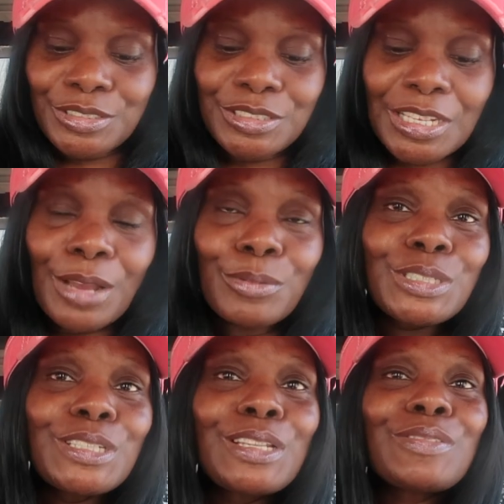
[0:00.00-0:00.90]
Child, when
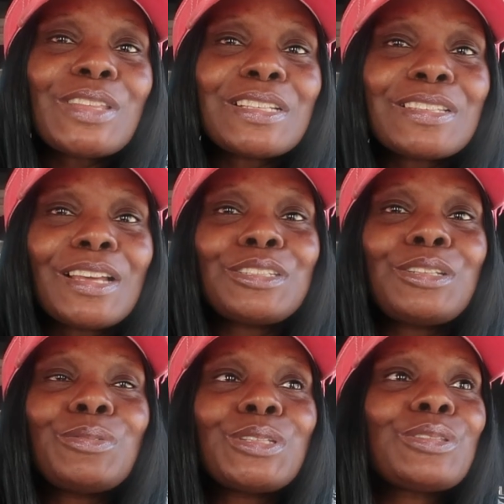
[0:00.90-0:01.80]
she left that sauna,
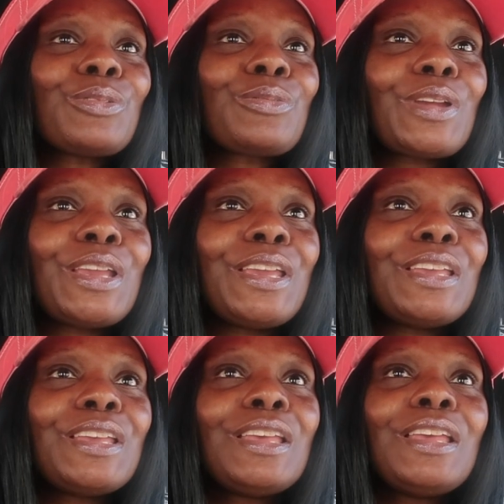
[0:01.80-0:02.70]
she was so
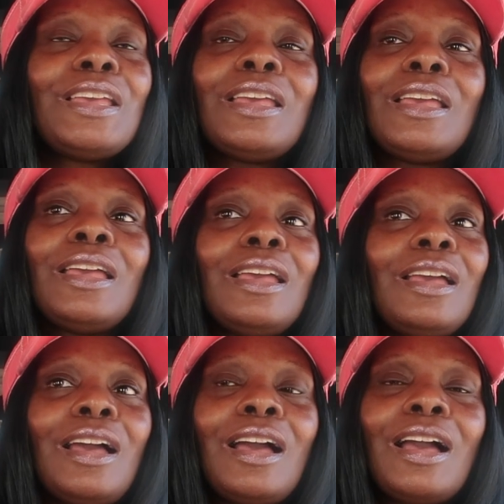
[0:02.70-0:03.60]
red.
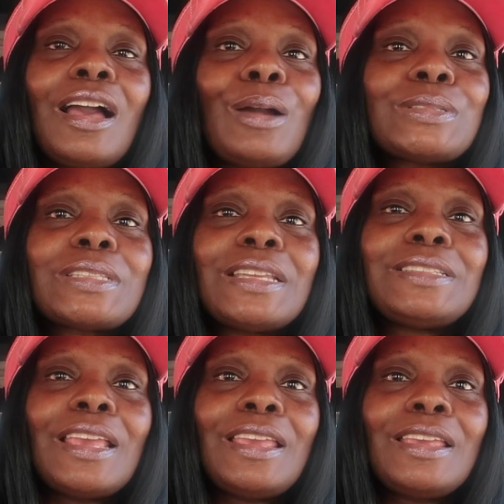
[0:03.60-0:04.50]
I was like,
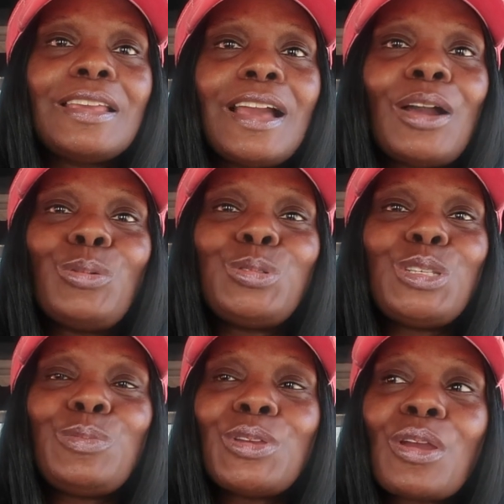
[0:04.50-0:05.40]
dang, I hope
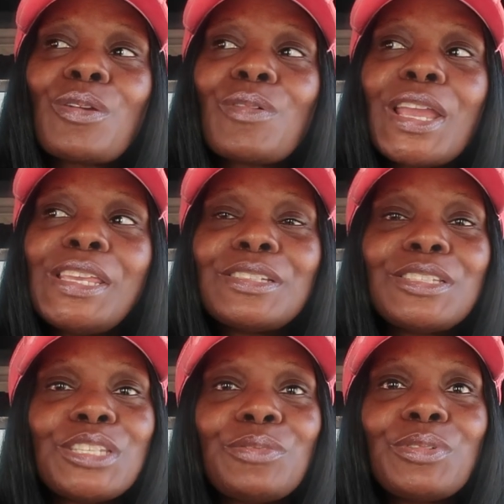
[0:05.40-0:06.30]
she be all right.
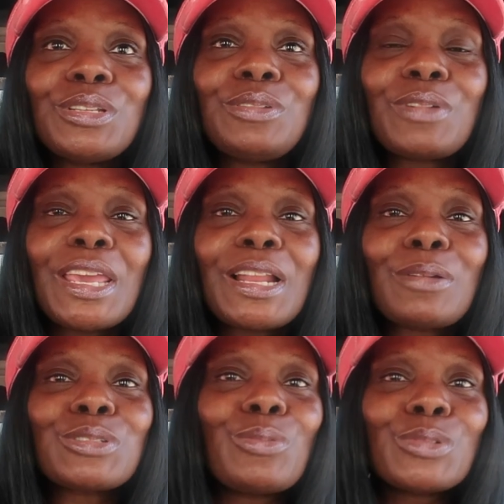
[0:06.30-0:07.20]
Cause she really red. I
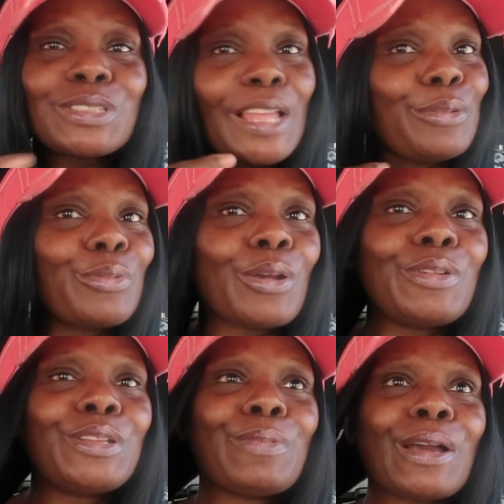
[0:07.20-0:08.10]
was almost like
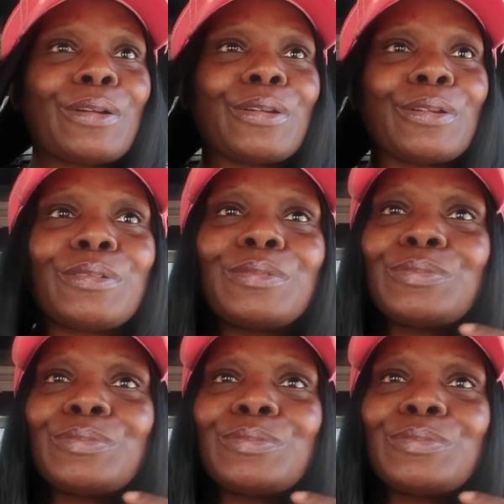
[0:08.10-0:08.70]
worried about her.